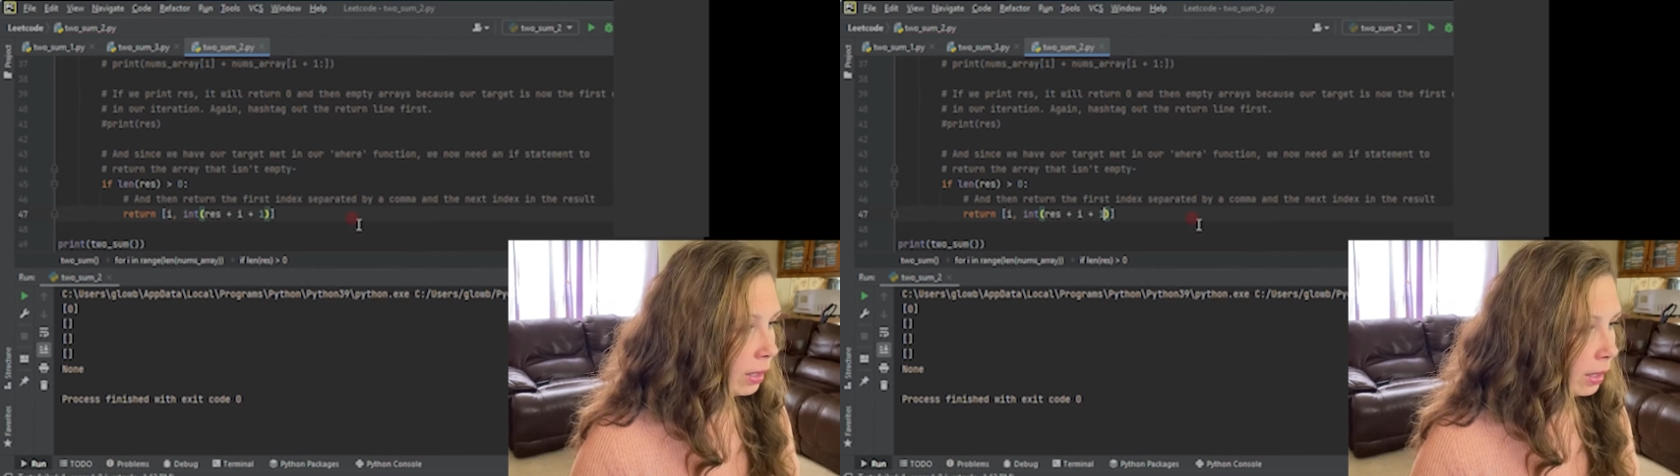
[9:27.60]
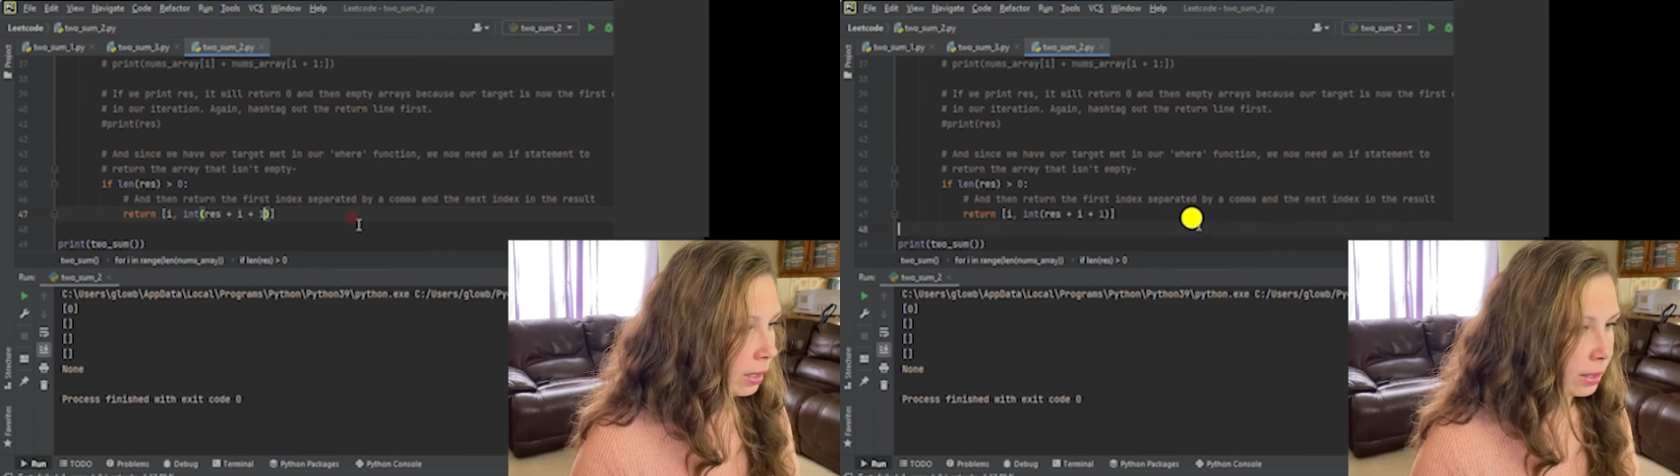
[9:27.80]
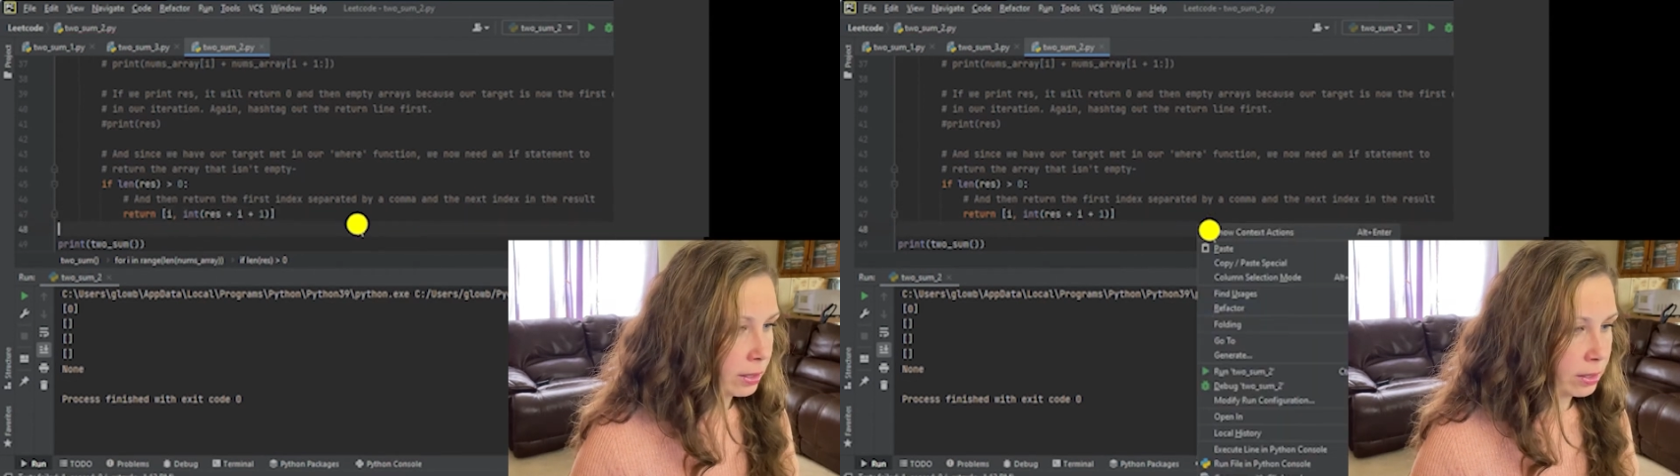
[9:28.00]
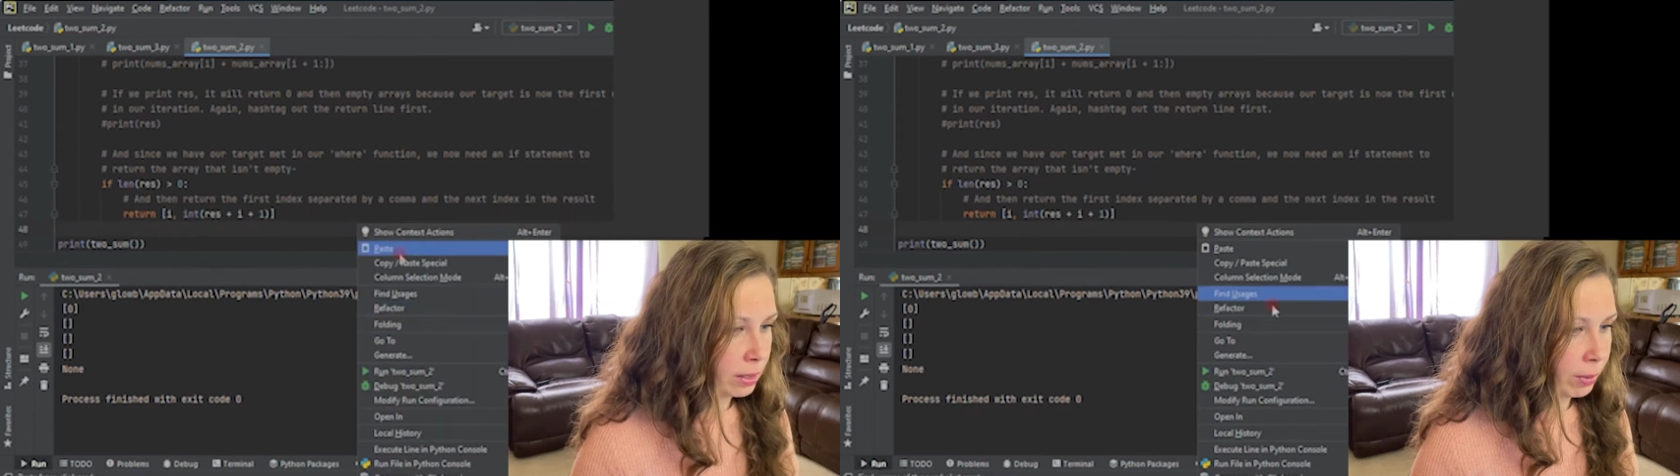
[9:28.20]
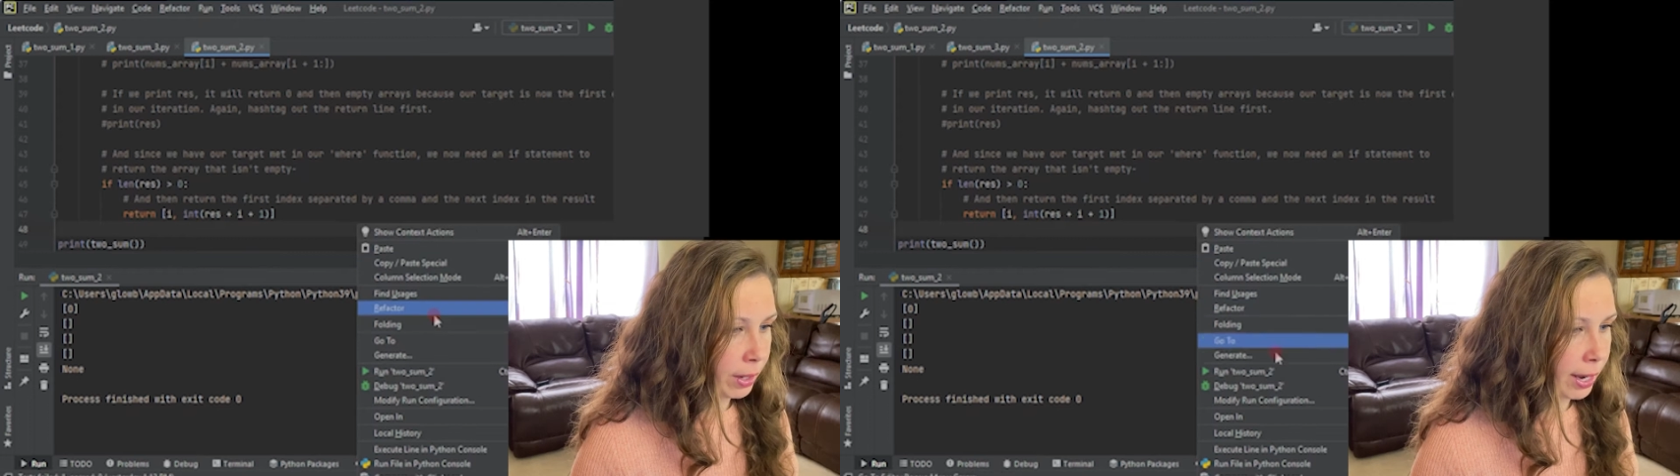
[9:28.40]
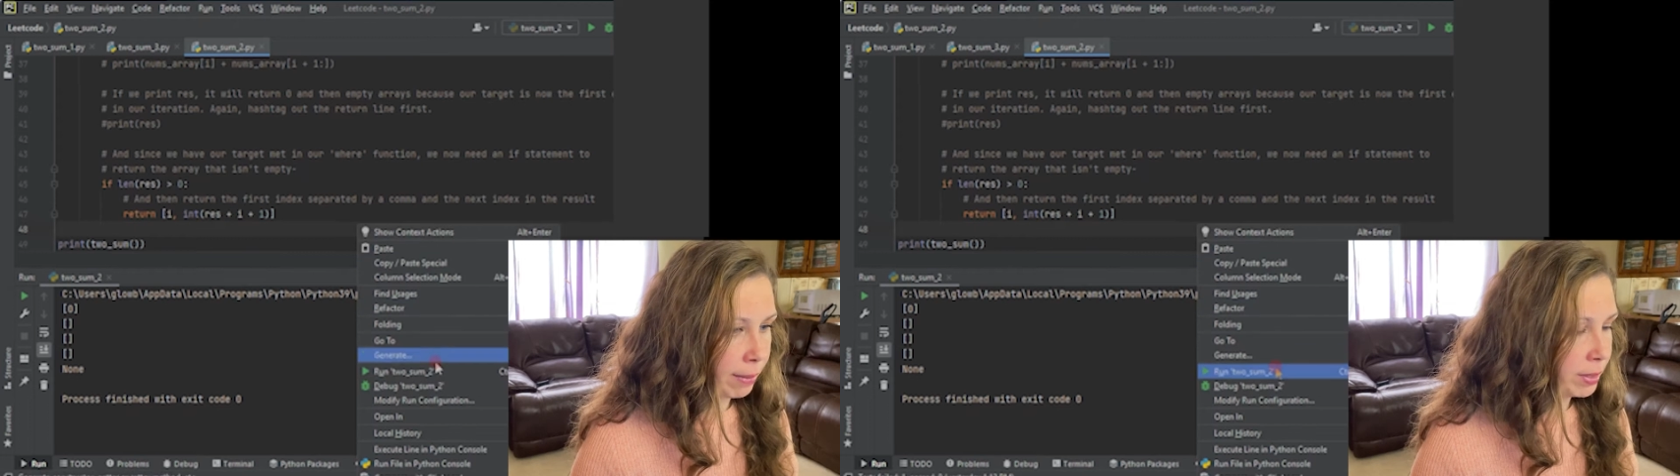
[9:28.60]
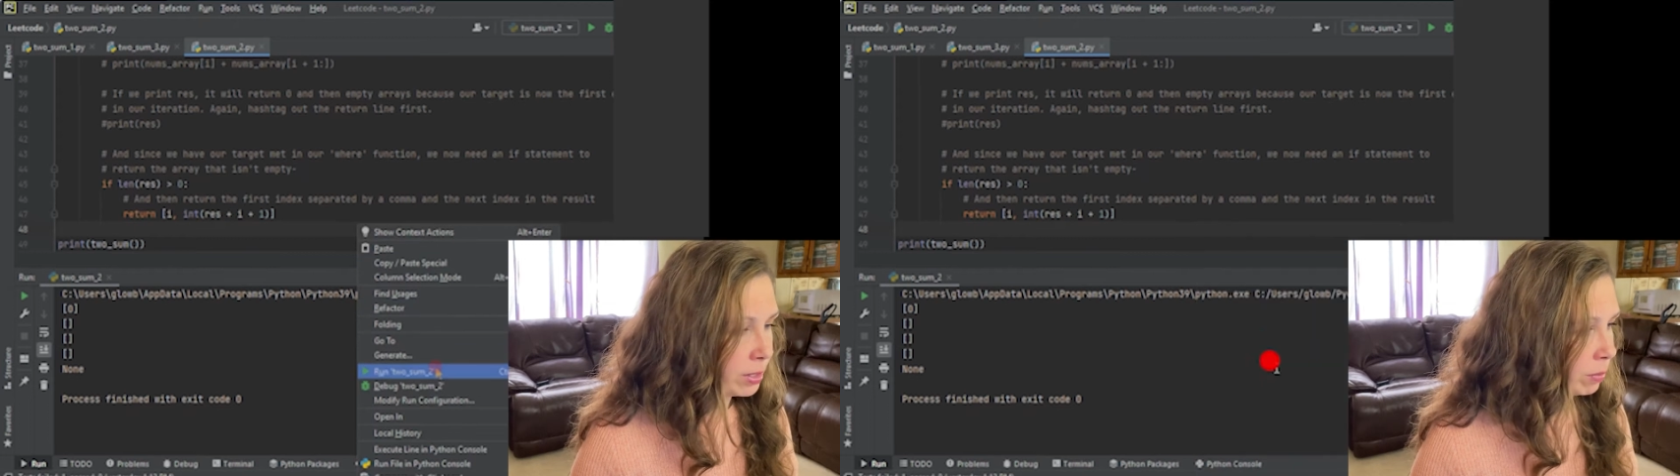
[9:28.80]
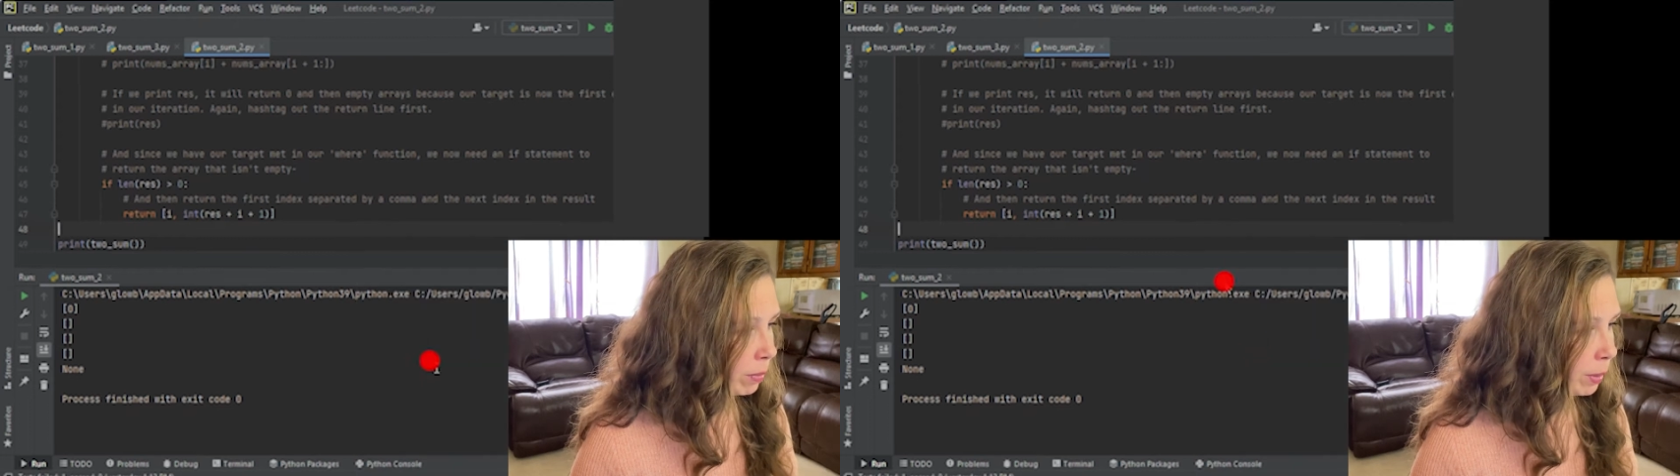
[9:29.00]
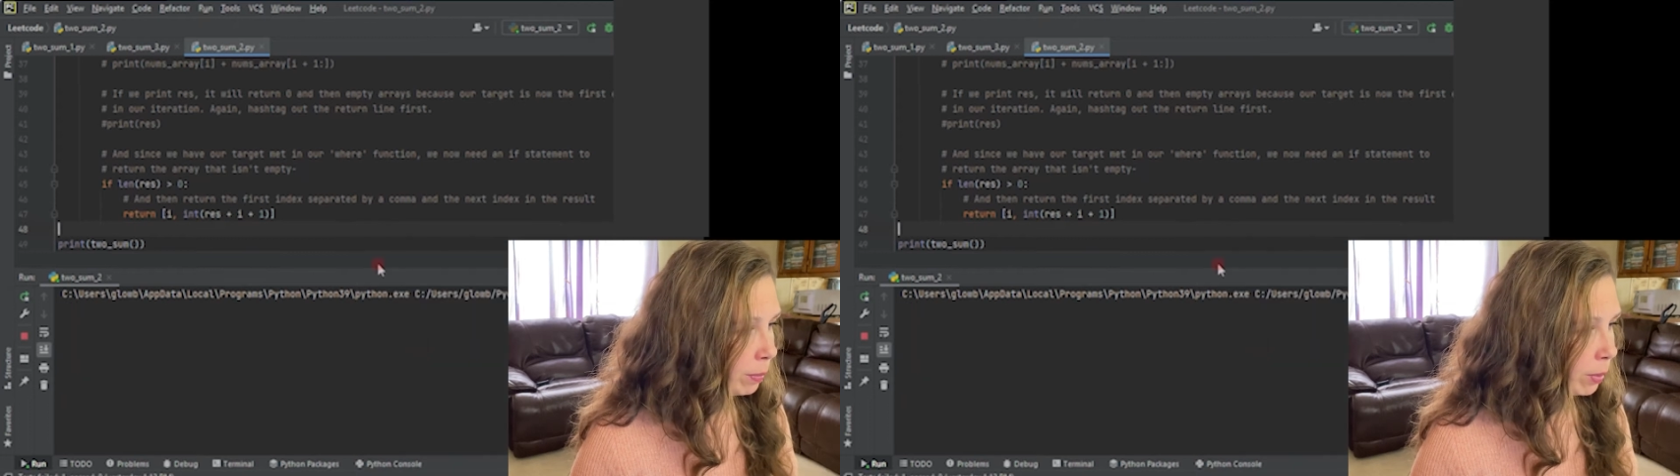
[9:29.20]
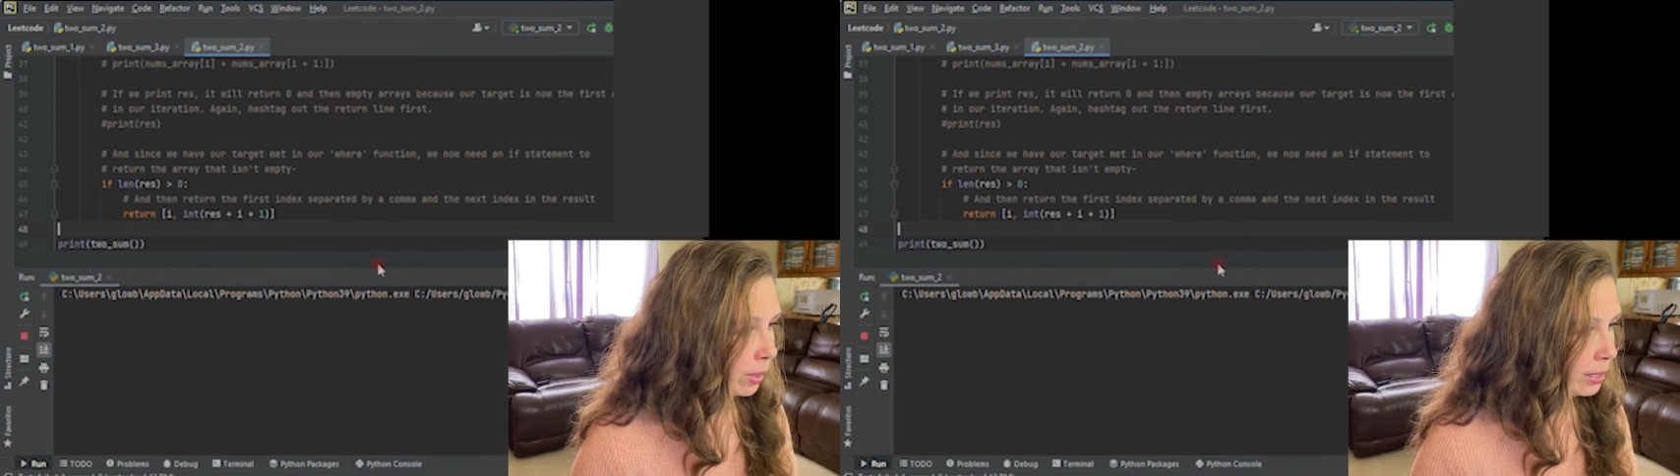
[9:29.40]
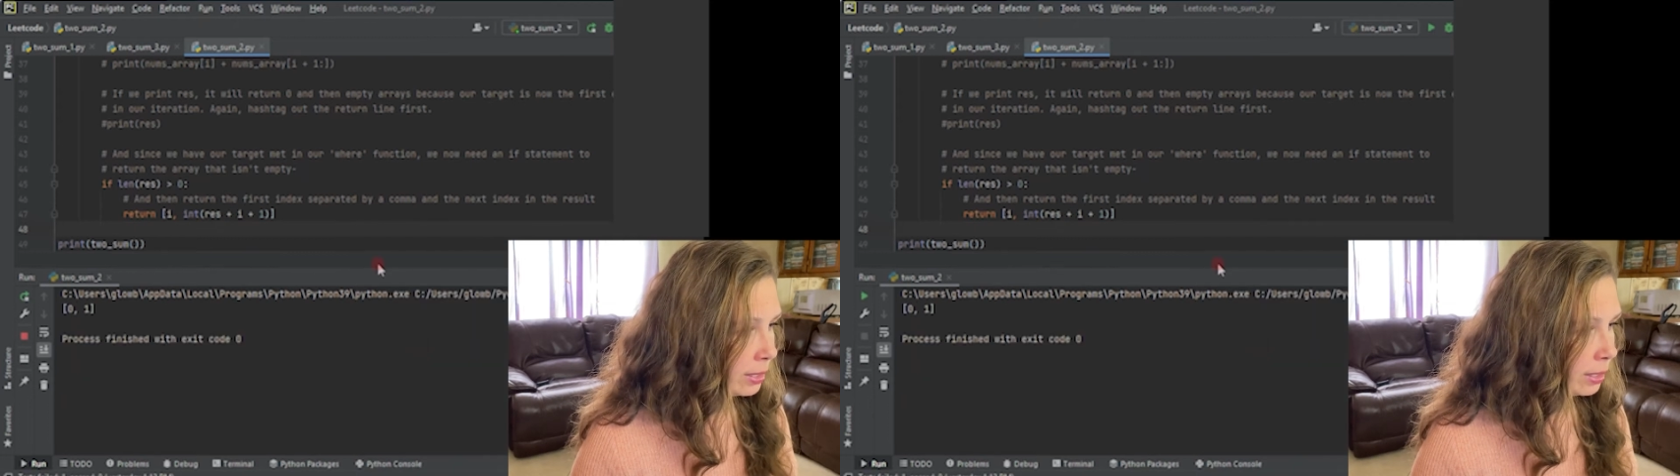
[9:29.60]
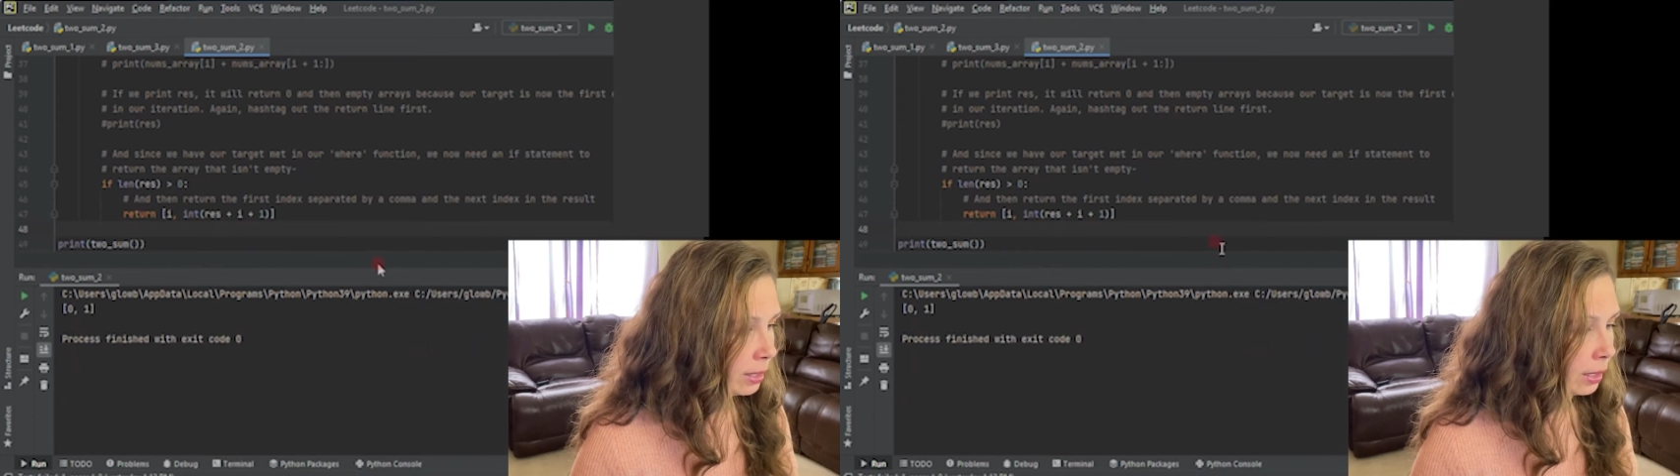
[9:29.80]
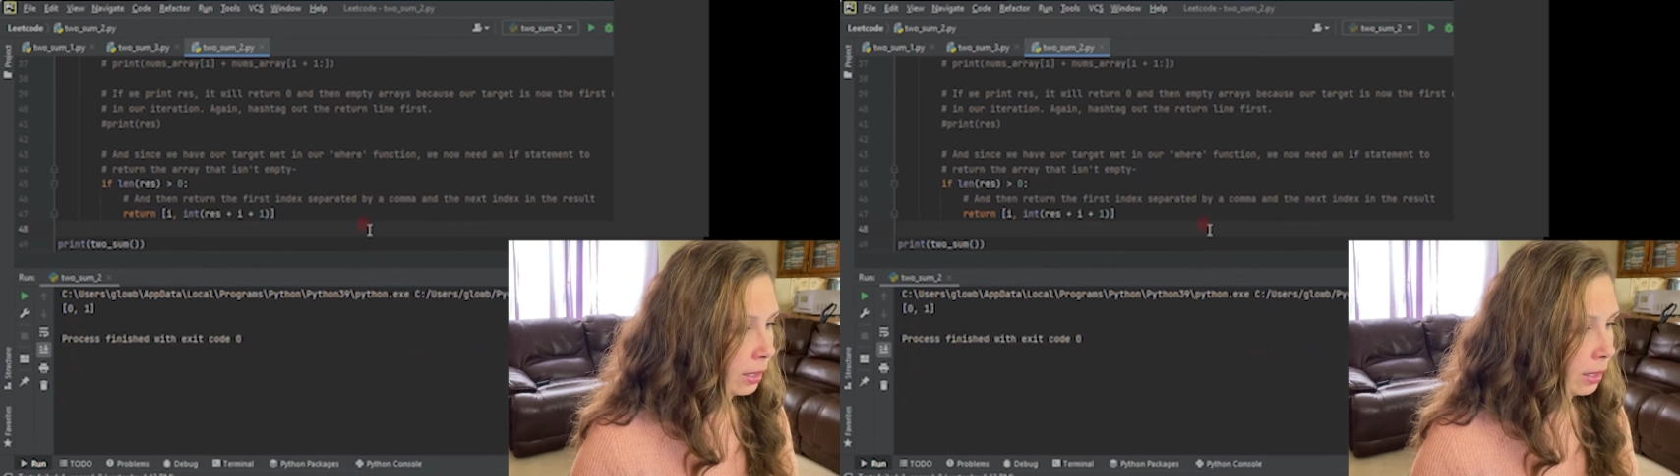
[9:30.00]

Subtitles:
And let's see what happens when we print.